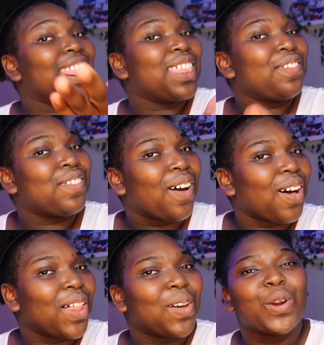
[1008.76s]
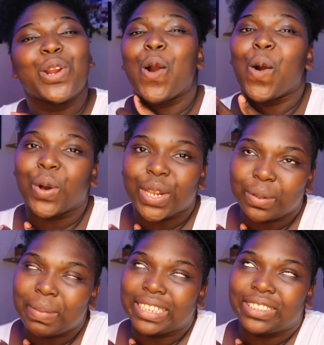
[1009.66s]
In the fall or
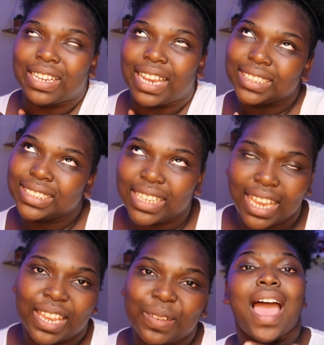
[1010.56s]
autumn, as you guys say,